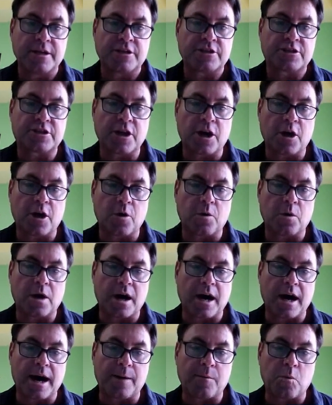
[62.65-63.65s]
So,
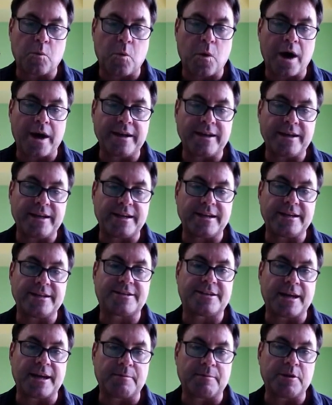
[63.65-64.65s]
uh, what
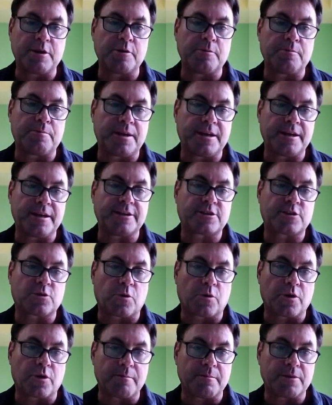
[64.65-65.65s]
is WP
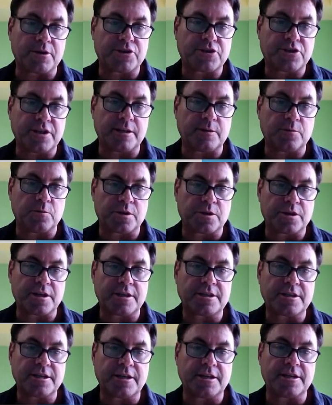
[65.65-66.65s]
Story Machine? Well,
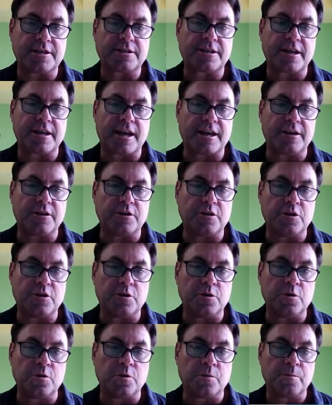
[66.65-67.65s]
this is a
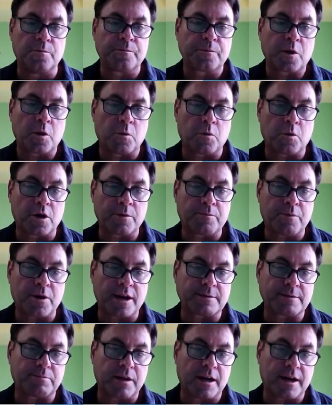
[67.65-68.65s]
new
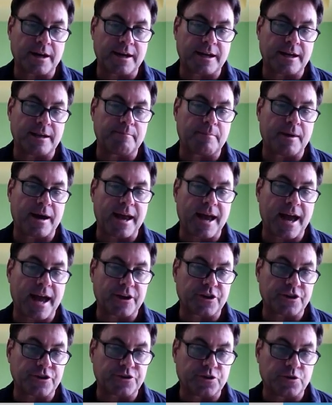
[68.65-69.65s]
WordPress plugin by
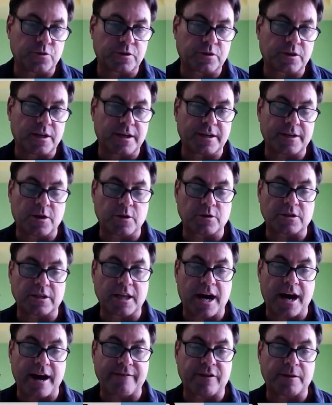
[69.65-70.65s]
Ankur Shukla. It goes
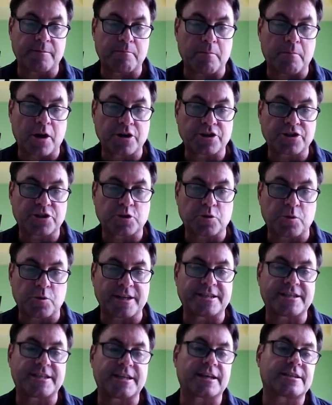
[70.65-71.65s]
live on March
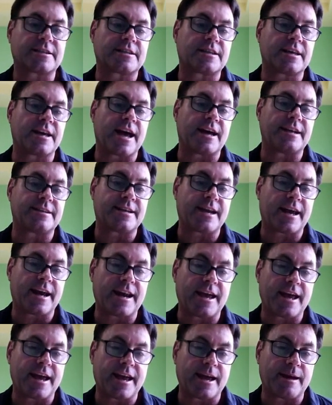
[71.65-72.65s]
26th at
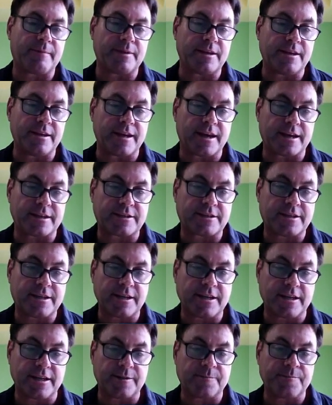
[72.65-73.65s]
10 a.m.
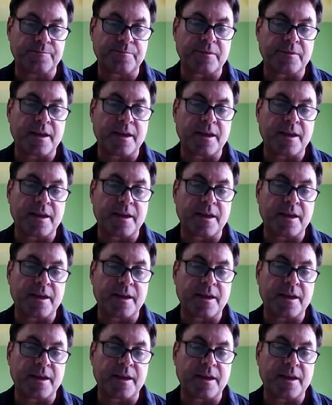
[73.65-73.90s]
EST.